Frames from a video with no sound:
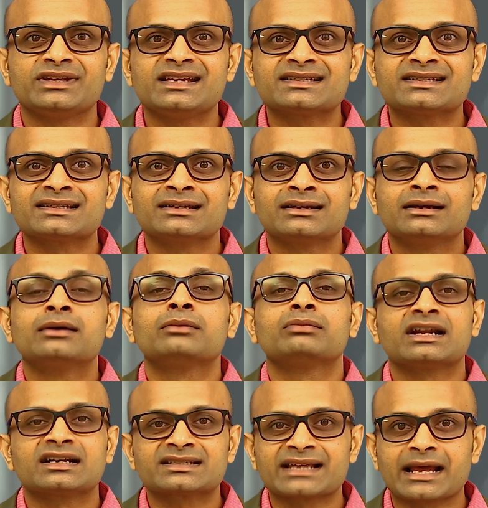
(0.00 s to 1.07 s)
these
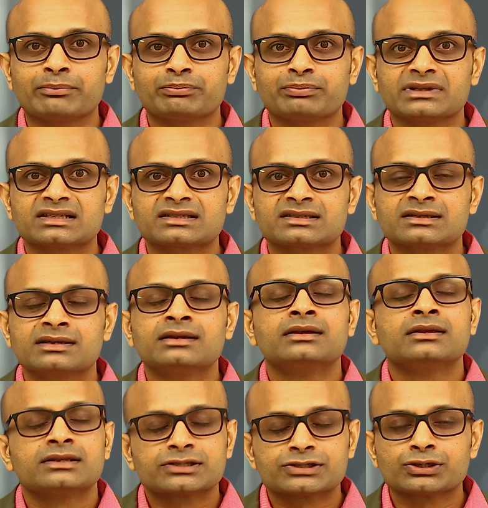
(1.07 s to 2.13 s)
blood samples.
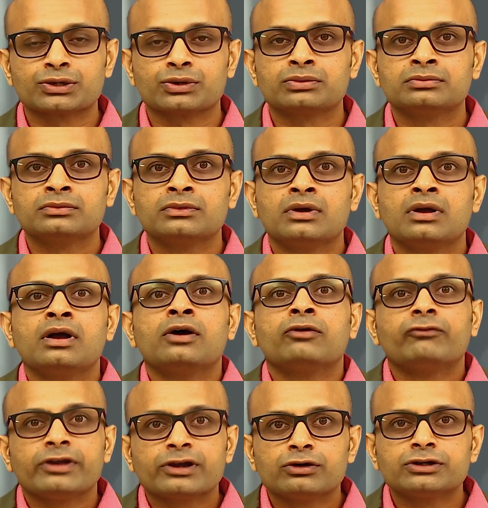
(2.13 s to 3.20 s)
So
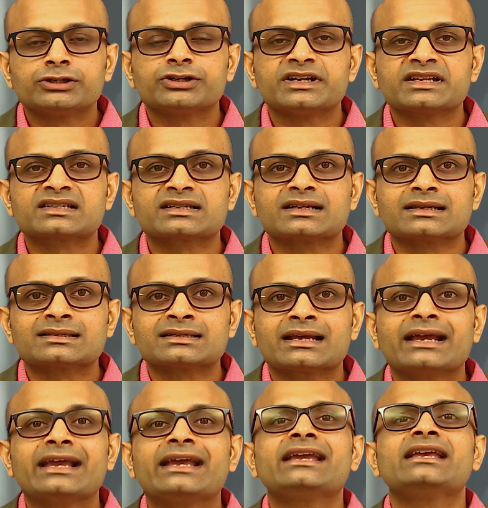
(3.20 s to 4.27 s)
we're going to discuss
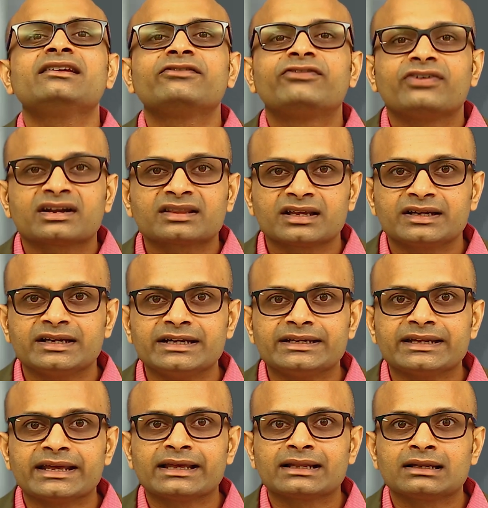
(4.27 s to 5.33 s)
in further
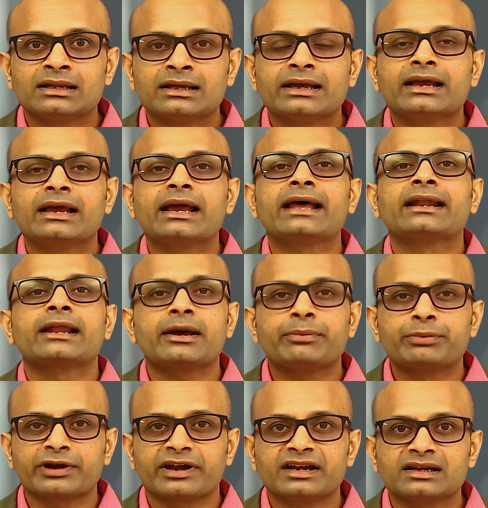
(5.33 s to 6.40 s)
detail
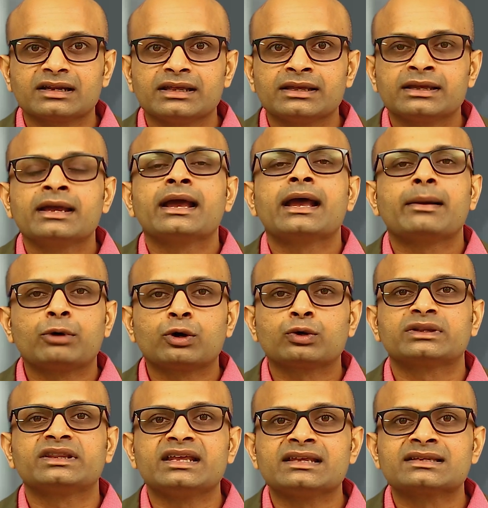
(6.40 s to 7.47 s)
elaborately
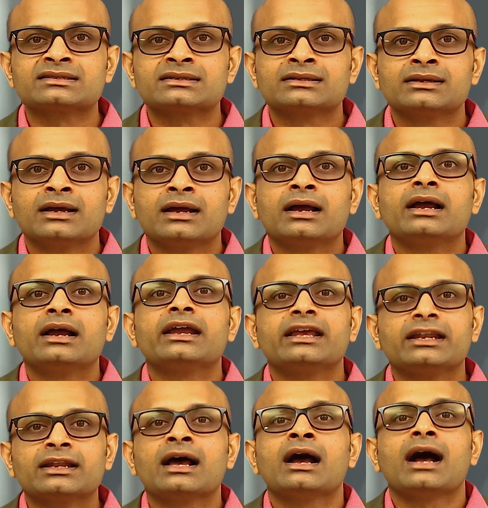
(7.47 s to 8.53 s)
about these
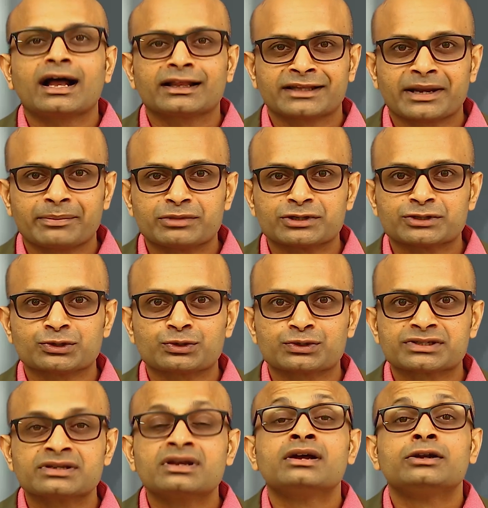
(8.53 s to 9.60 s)
in other
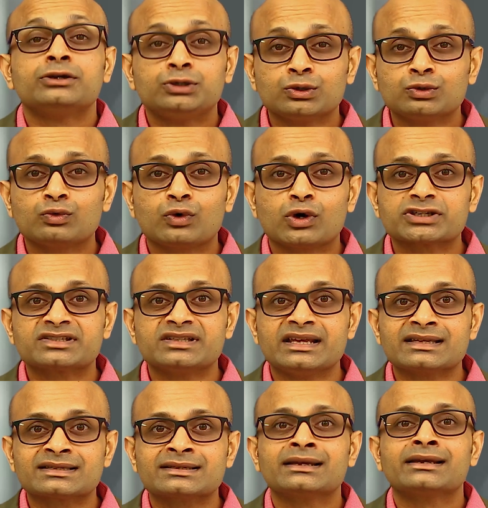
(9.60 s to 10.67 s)
episodes. Do watch
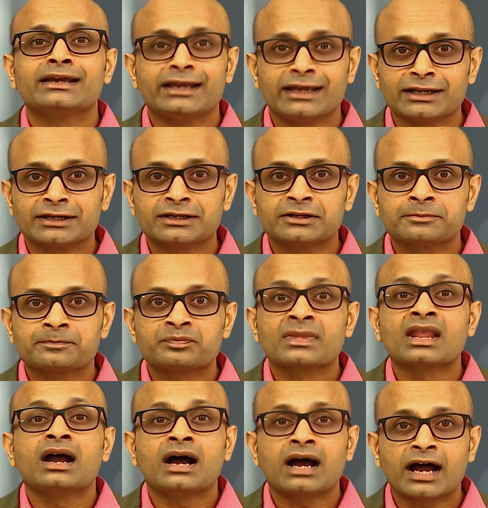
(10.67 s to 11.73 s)
these in
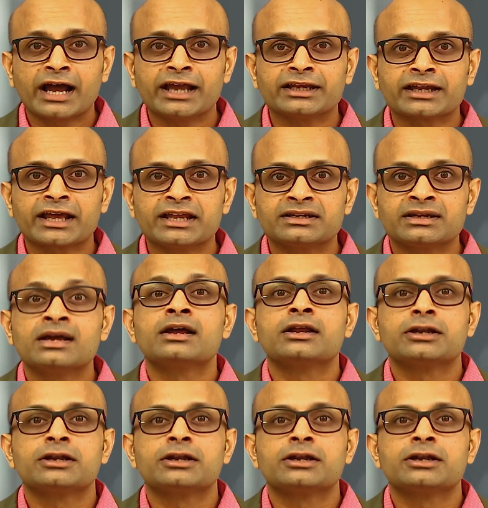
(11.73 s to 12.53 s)
hi9.in.